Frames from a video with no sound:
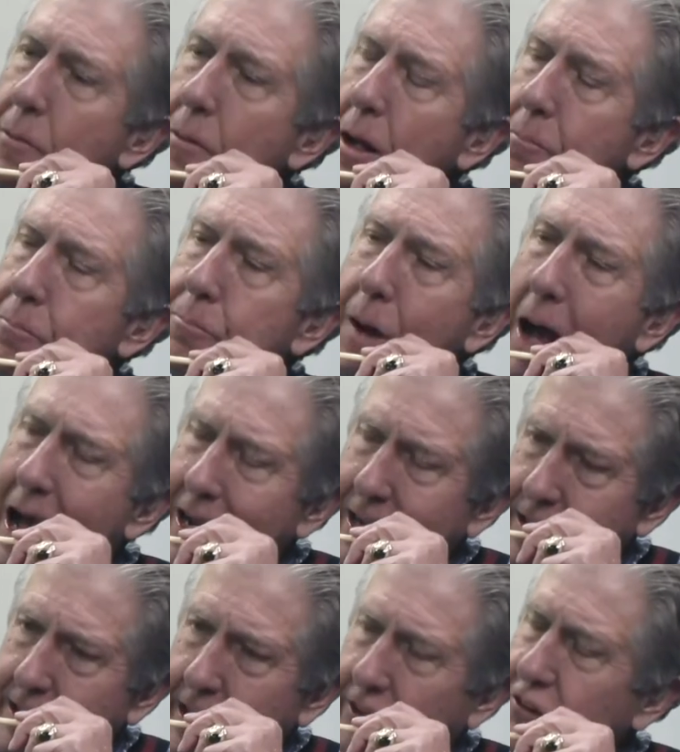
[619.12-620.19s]
about
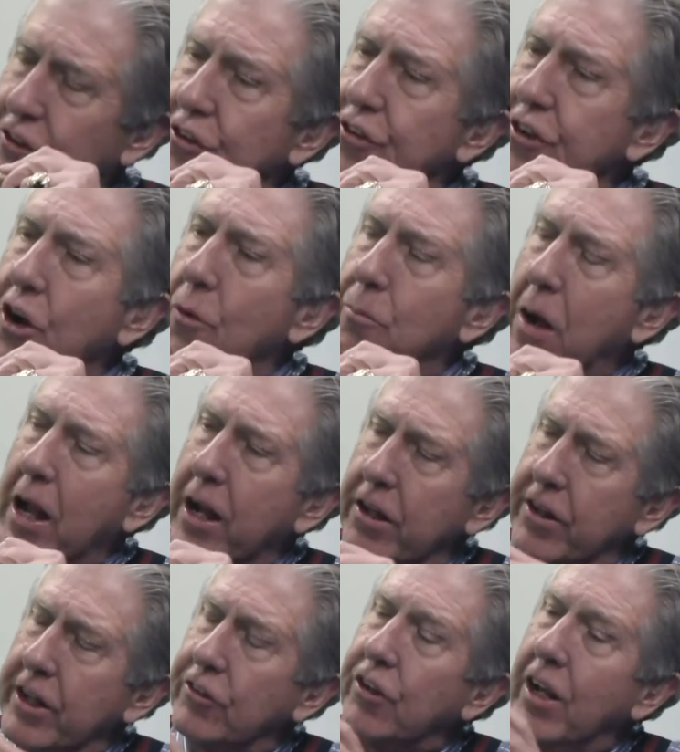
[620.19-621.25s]
politics and
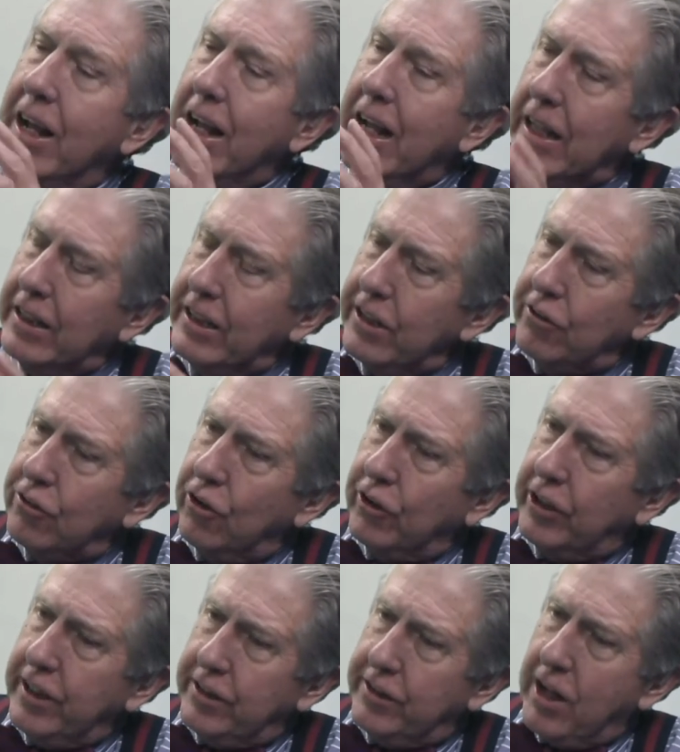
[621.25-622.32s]
geopolitics let's
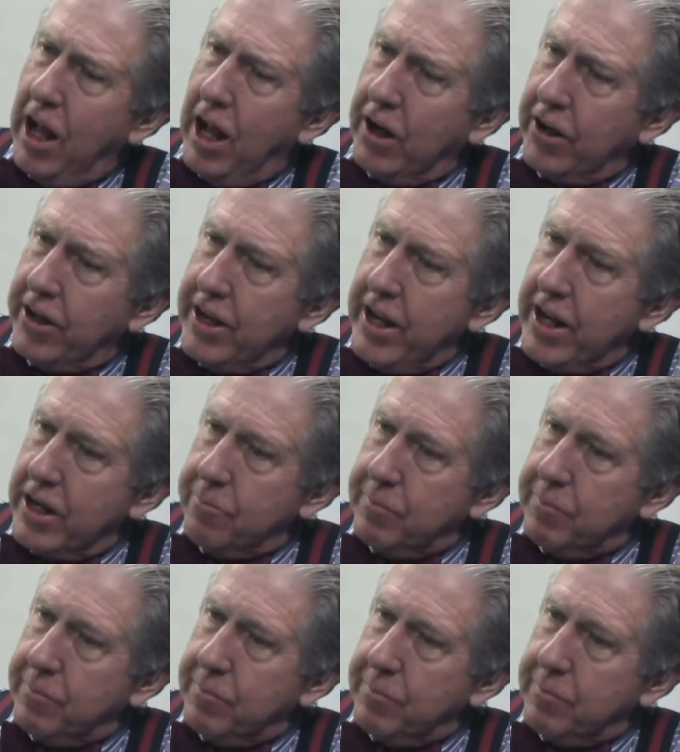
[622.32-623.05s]
look at dollar yen